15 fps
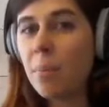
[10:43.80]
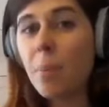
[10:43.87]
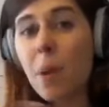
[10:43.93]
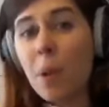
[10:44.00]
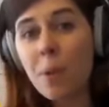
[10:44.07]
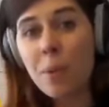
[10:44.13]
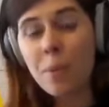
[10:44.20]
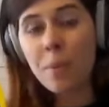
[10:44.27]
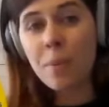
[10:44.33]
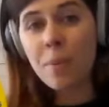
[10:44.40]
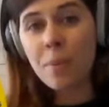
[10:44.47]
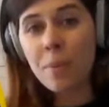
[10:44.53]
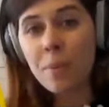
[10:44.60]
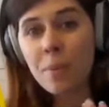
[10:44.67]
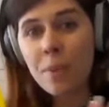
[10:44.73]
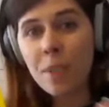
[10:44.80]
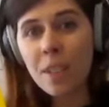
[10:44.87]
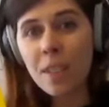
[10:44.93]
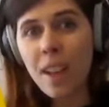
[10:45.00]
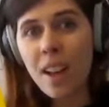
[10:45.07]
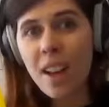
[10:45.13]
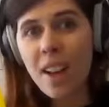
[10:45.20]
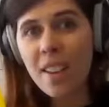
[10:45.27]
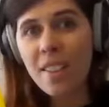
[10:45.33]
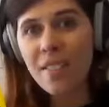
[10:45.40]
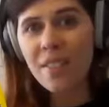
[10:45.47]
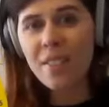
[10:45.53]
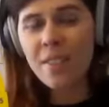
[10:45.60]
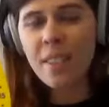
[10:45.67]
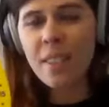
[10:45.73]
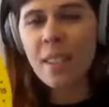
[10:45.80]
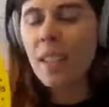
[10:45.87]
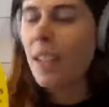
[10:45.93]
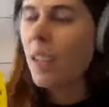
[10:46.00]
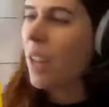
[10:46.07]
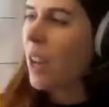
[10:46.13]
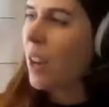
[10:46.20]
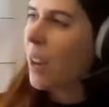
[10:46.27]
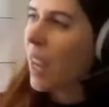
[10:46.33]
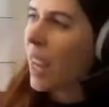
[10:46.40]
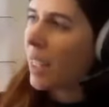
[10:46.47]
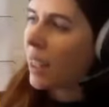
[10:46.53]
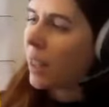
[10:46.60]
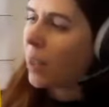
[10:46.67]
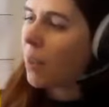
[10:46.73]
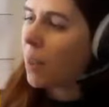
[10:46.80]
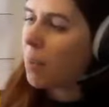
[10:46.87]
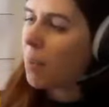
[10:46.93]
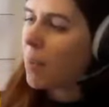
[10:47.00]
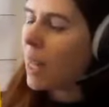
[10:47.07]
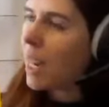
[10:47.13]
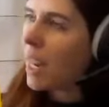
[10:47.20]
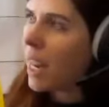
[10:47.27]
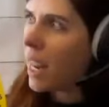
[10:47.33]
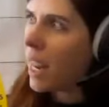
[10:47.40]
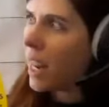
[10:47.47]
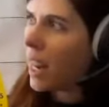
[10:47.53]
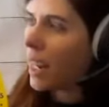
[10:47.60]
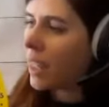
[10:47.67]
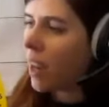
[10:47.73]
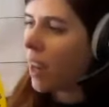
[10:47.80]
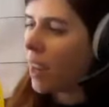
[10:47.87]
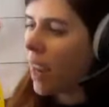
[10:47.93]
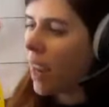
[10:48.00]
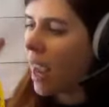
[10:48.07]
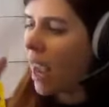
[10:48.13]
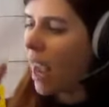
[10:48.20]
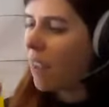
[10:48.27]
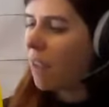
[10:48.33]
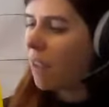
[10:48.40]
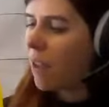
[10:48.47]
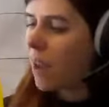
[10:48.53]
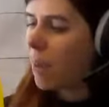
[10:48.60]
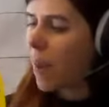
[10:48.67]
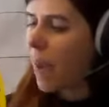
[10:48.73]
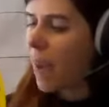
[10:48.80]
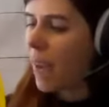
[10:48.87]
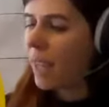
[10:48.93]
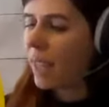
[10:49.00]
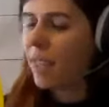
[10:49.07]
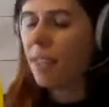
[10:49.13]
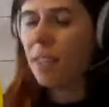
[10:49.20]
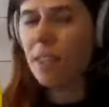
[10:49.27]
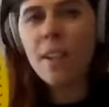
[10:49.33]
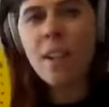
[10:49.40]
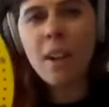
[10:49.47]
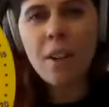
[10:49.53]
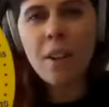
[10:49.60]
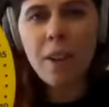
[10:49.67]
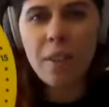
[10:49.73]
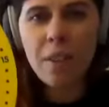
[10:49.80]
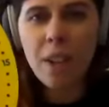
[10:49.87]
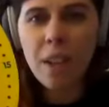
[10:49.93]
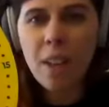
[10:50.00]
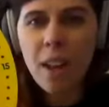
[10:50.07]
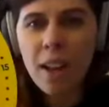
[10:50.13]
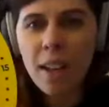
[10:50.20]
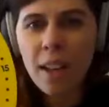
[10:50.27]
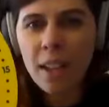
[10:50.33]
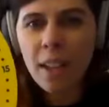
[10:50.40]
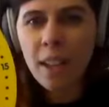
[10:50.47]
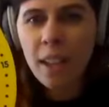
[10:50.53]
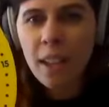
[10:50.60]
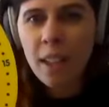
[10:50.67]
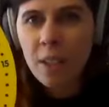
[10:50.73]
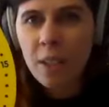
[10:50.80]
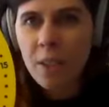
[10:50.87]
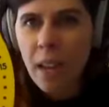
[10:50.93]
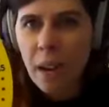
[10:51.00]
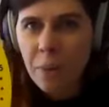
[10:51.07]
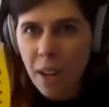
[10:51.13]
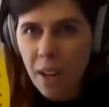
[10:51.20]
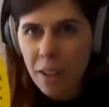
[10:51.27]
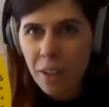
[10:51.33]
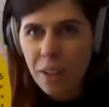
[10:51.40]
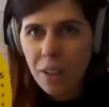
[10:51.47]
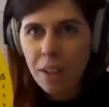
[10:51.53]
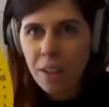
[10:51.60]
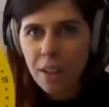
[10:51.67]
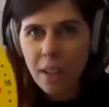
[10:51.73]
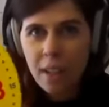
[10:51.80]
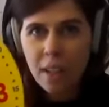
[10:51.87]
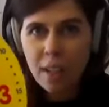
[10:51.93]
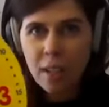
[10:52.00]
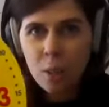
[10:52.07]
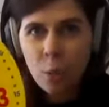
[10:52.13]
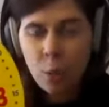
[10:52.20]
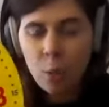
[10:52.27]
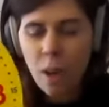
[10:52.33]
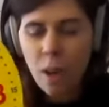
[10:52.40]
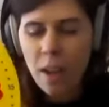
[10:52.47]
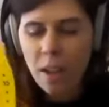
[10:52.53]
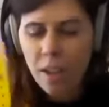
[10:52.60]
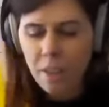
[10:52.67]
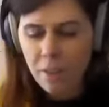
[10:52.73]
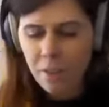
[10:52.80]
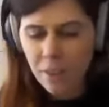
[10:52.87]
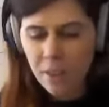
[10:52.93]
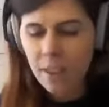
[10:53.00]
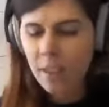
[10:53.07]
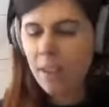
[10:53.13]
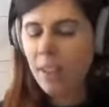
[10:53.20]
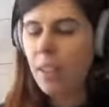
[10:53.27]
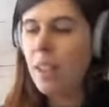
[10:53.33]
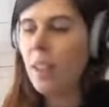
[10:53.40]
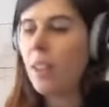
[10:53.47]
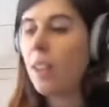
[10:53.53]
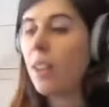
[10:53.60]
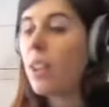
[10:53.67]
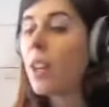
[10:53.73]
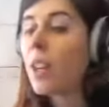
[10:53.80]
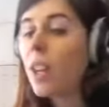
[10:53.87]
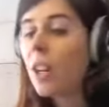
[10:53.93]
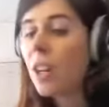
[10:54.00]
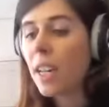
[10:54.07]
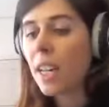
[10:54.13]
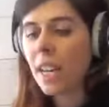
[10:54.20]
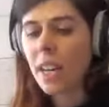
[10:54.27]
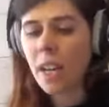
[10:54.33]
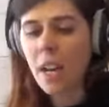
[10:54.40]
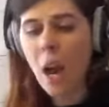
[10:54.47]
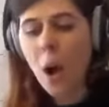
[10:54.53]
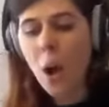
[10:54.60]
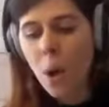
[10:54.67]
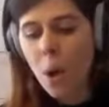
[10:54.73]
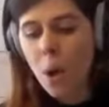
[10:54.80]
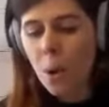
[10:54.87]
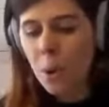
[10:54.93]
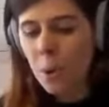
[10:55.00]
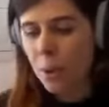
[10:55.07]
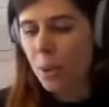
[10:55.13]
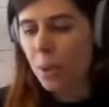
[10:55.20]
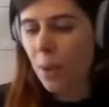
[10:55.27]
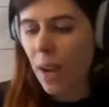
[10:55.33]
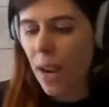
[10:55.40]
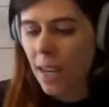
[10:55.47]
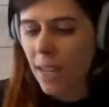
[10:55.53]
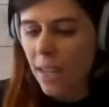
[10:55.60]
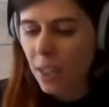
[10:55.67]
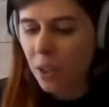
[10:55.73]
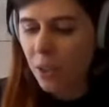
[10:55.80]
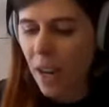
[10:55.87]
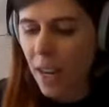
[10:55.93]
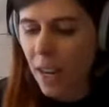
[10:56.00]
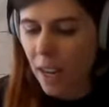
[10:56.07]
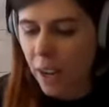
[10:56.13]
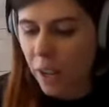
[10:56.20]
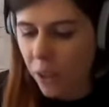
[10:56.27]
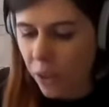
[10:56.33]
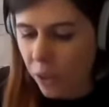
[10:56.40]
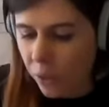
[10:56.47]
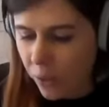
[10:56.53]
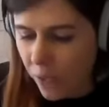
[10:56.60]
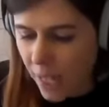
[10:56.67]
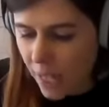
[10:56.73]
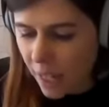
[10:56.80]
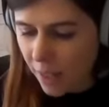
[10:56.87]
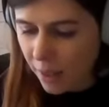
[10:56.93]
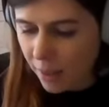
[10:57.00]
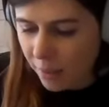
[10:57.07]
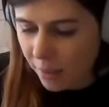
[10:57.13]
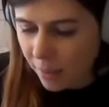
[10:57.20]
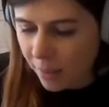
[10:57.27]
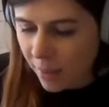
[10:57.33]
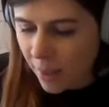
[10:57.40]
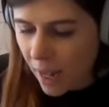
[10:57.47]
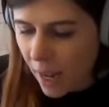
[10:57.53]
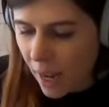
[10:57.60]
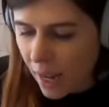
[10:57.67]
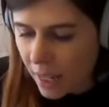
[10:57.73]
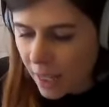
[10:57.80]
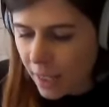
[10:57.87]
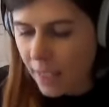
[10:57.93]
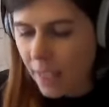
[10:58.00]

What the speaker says: Boom. Stop. Okay, so the minute hand has gone halfway past around the clock. So now we're at 30. 12:30. Oh, so I need to write a 3 and a